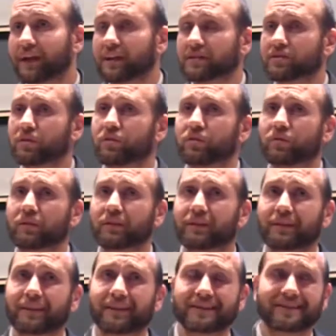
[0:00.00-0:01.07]
So
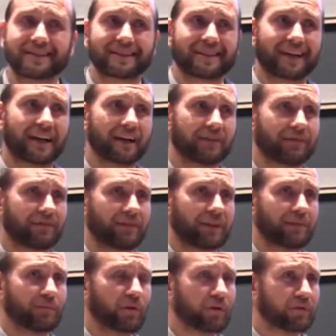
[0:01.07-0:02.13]
this is kind of
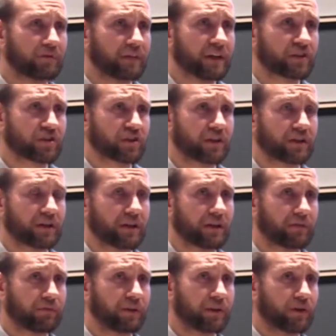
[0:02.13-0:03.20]
the motivation.
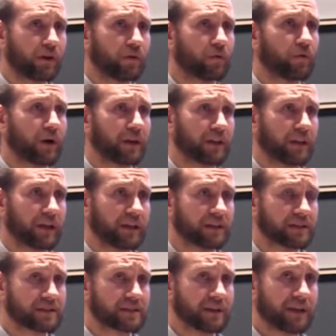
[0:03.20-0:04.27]
If we know who Allah
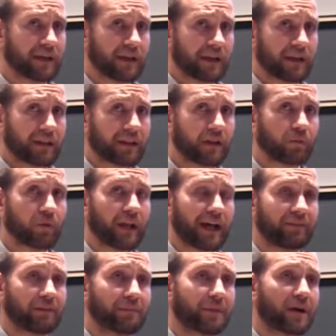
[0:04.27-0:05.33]
is, then we'll
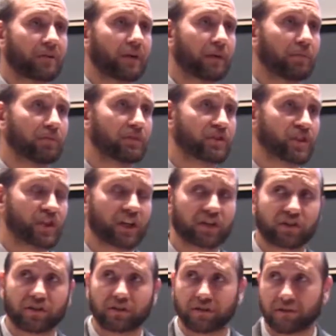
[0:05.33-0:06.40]
have a better
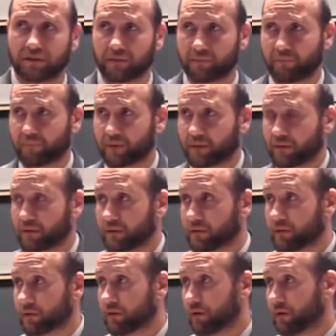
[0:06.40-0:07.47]
appreciation
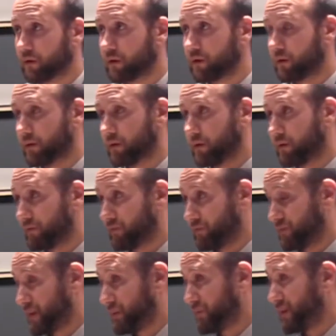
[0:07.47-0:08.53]
of
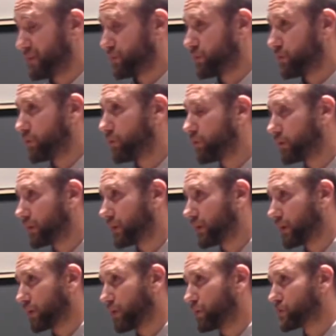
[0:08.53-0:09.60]
maybe we'll
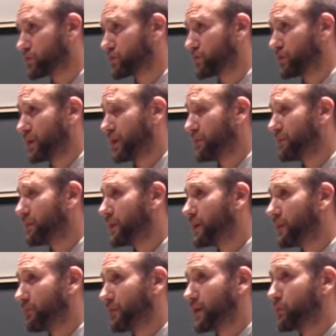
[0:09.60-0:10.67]
get closer to Him,
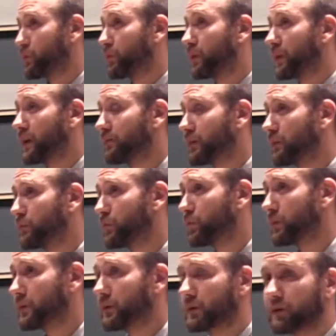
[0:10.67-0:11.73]
maybe we'll love Him
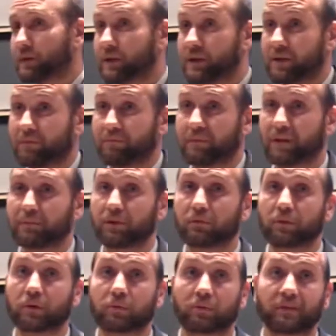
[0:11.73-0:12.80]
more, maybe
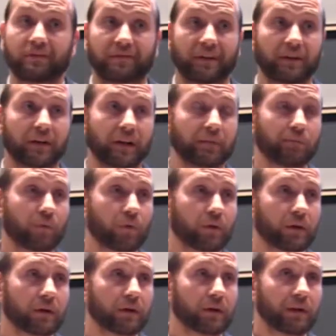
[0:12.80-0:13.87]
we'll revere Him
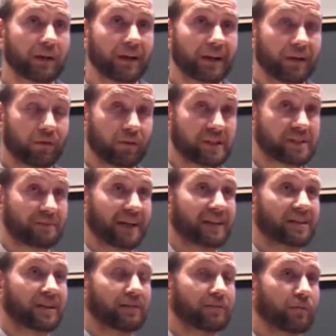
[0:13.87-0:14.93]
more,
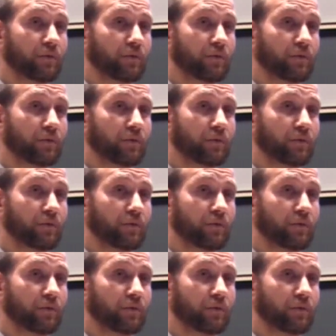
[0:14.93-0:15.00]
respect Him